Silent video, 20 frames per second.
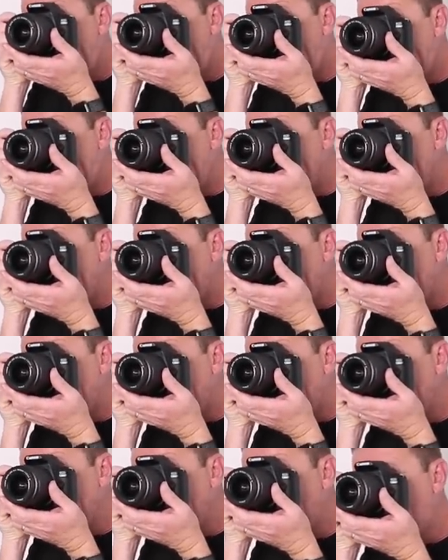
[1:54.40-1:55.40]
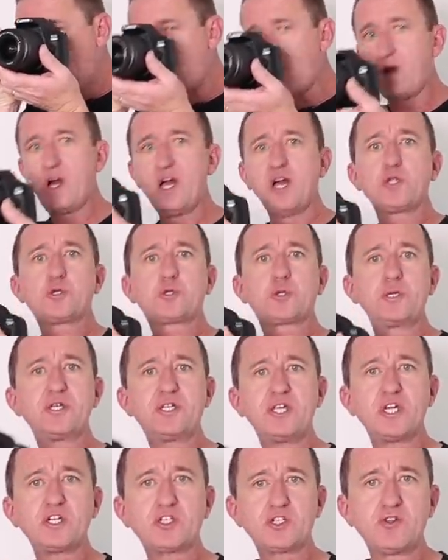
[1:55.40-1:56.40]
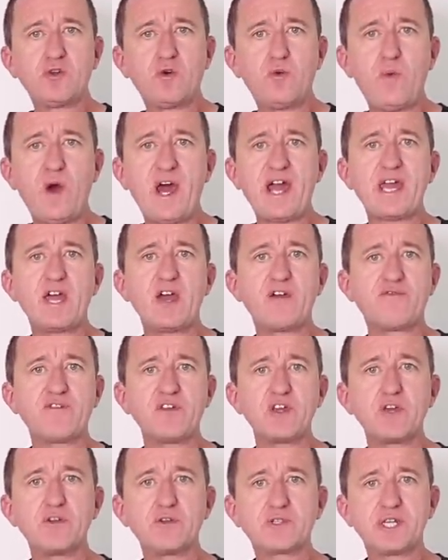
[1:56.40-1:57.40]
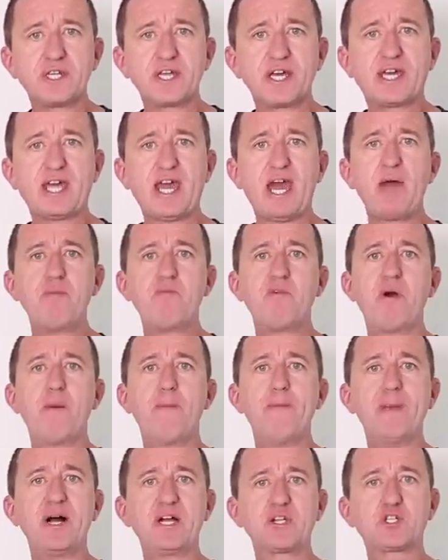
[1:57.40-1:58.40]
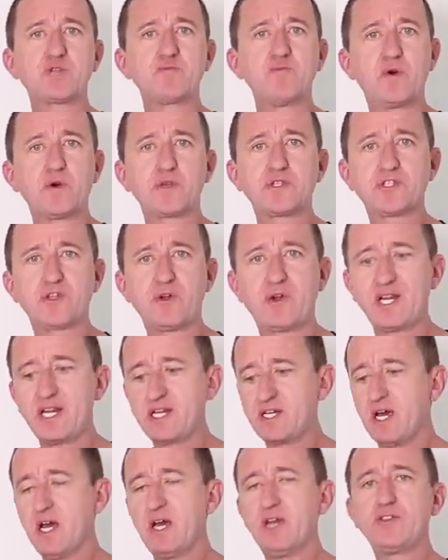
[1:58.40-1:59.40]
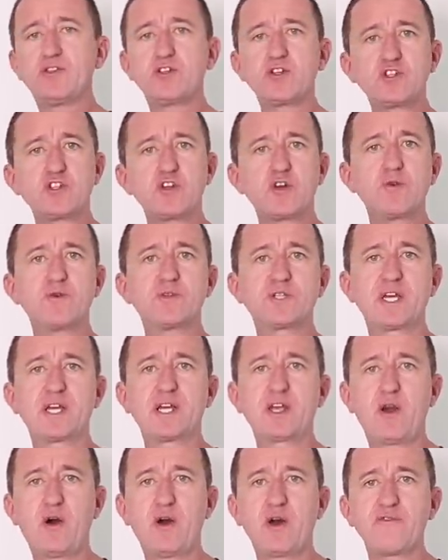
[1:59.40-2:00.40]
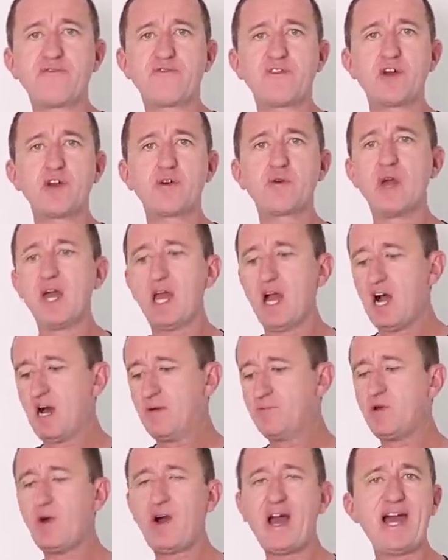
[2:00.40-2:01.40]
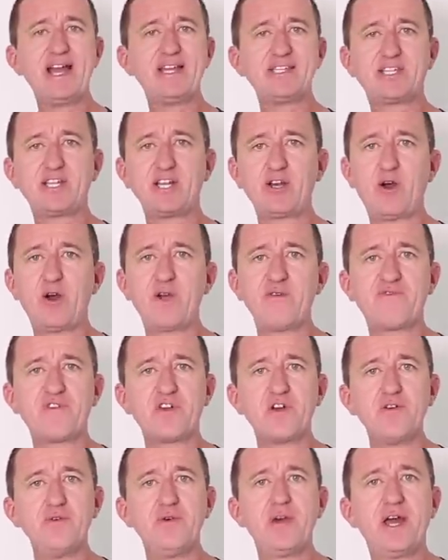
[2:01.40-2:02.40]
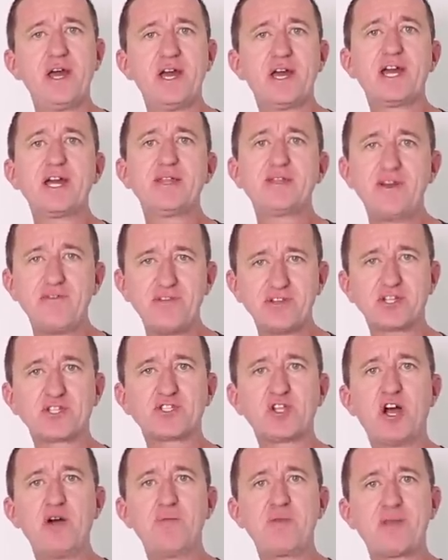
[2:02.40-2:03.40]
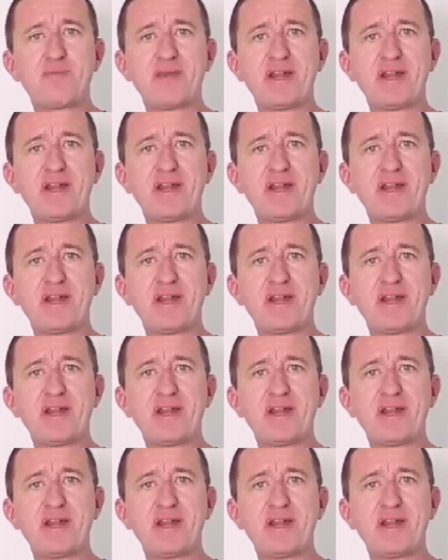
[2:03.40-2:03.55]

and this is the more traditional way of using a camera, much more solid than using live view. I'm not anti live view, there is a time and a